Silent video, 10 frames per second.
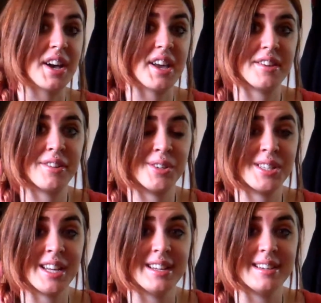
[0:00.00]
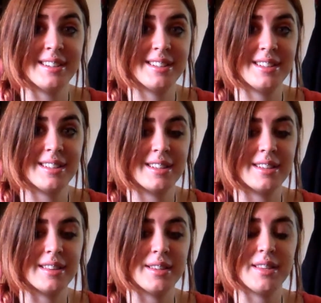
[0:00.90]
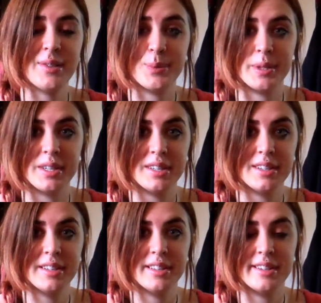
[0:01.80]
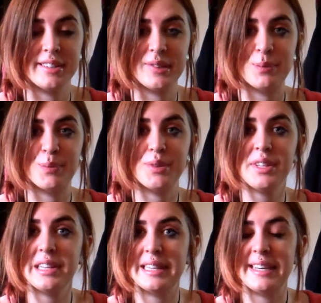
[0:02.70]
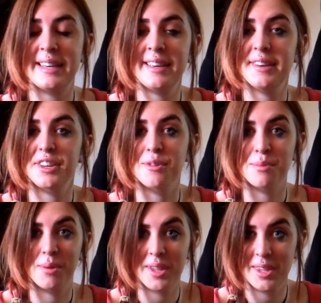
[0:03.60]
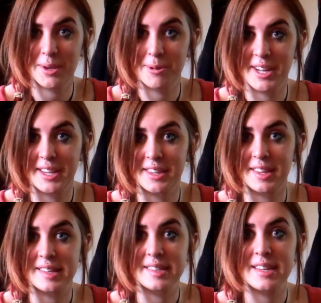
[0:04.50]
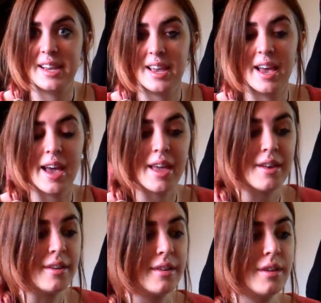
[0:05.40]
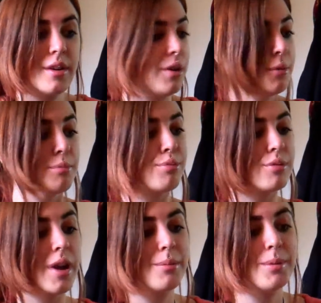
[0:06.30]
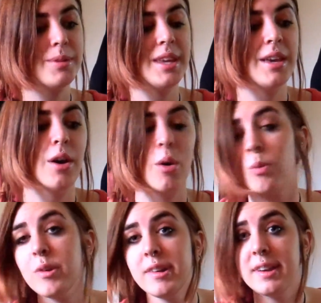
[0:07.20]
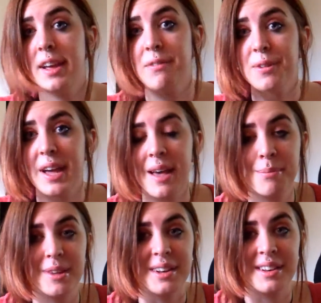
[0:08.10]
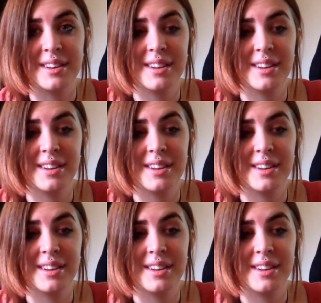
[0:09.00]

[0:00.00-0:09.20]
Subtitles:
I understand that this one is completely ridiculous and probably would never happen.